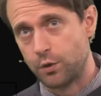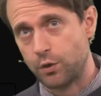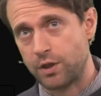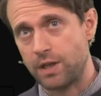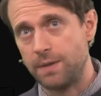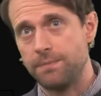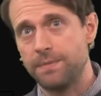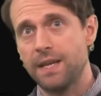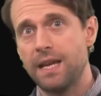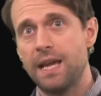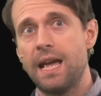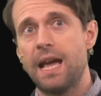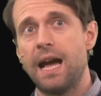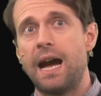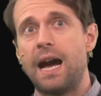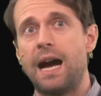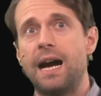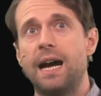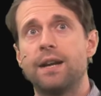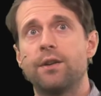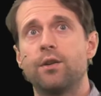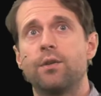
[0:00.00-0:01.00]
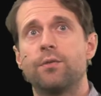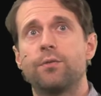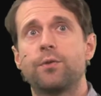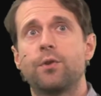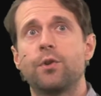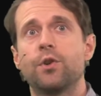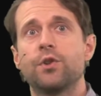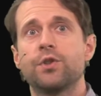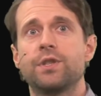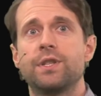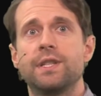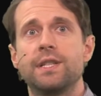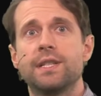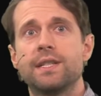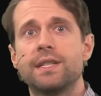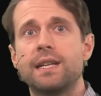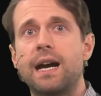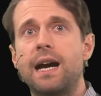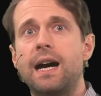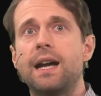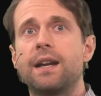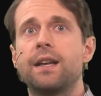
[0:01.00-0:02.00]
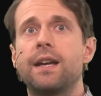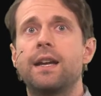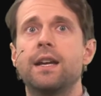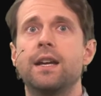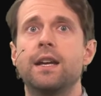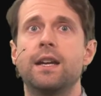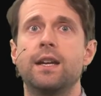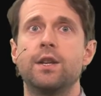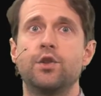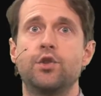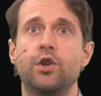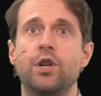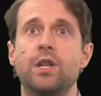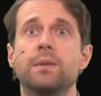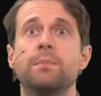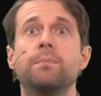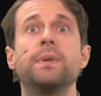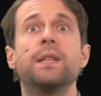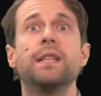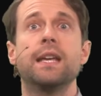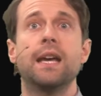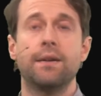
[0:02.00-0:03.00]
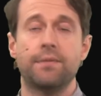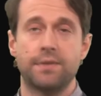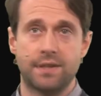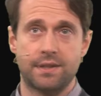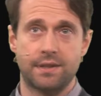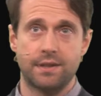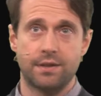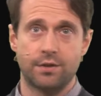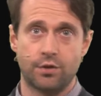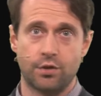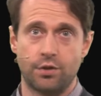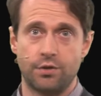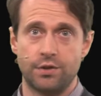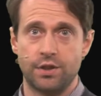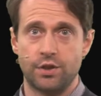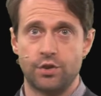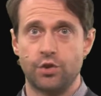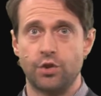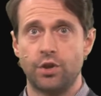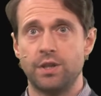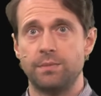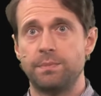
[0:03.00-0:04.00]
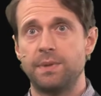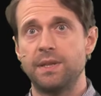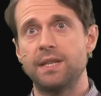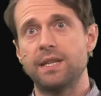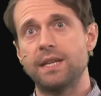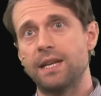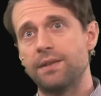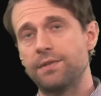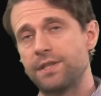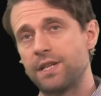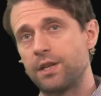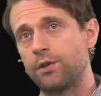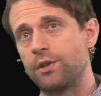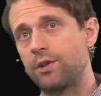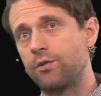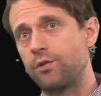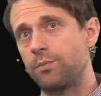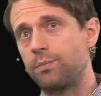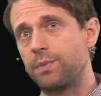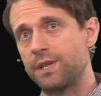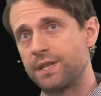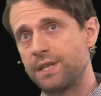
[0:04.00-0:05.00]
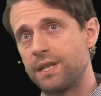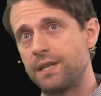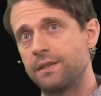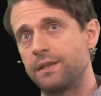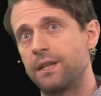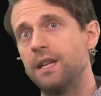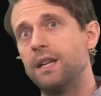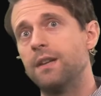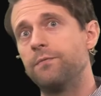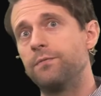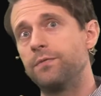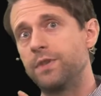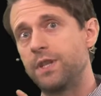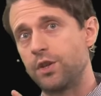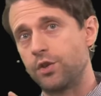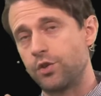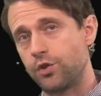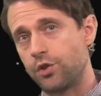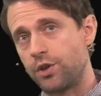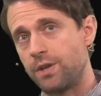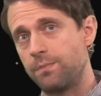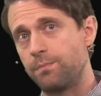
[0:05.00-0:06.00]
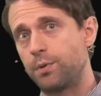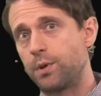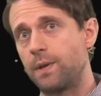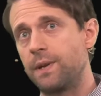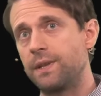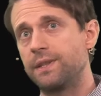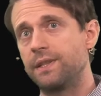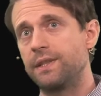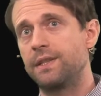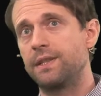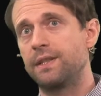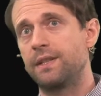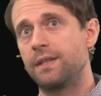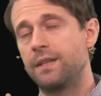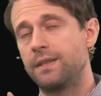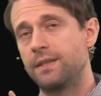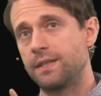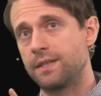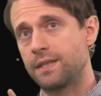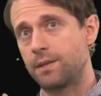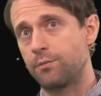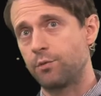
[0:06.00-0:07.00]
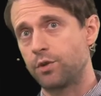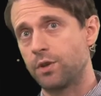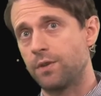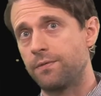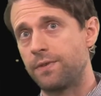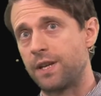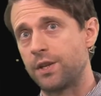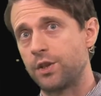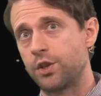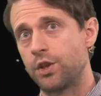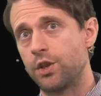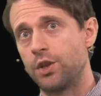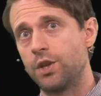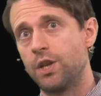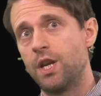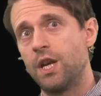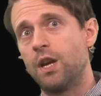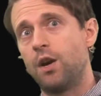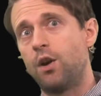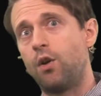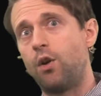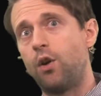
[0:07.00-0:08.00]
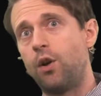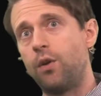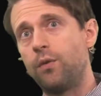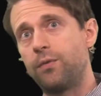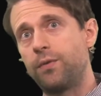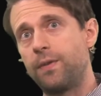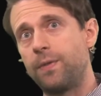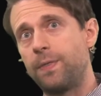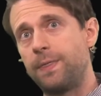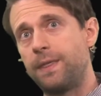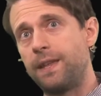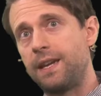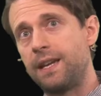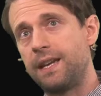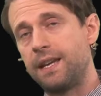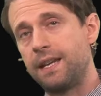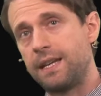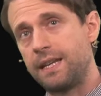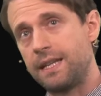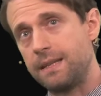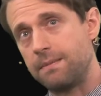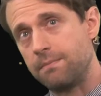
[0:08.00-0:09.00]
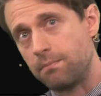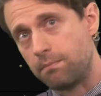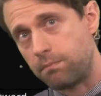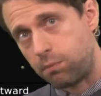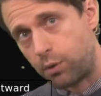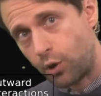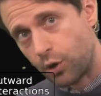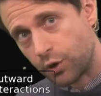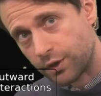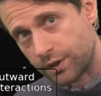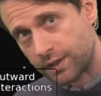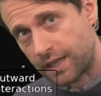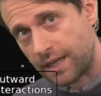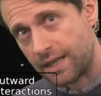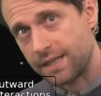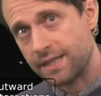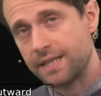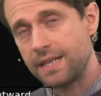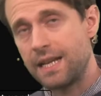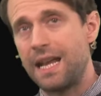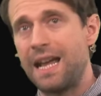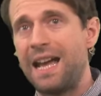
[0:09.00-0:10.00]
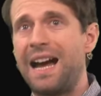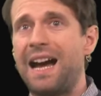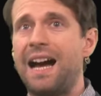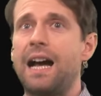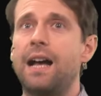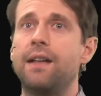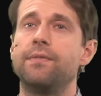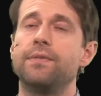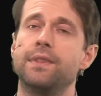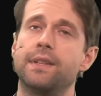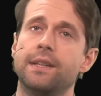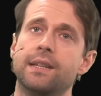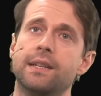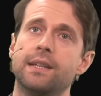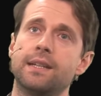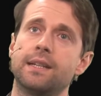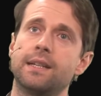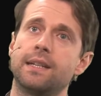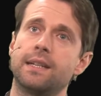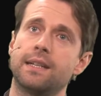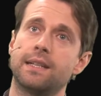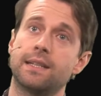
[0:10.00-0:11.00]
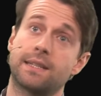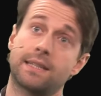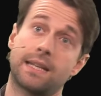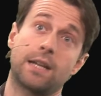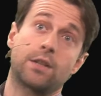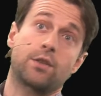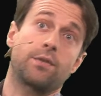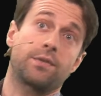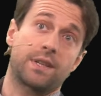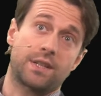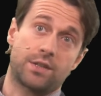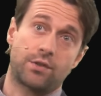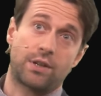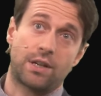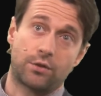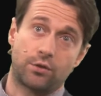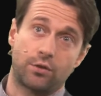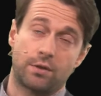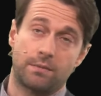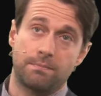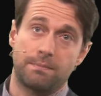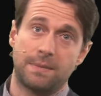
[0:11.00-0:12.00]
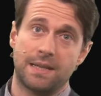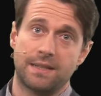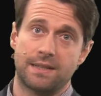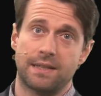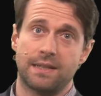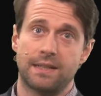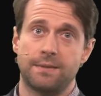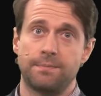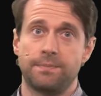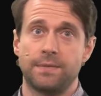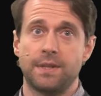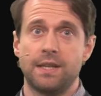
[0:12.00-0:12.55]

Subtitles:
Okay, and of course, these are joint PDFs. So these joint PDFs are going to represent the joint probability distribution function of the importance and the size of the structure, basically.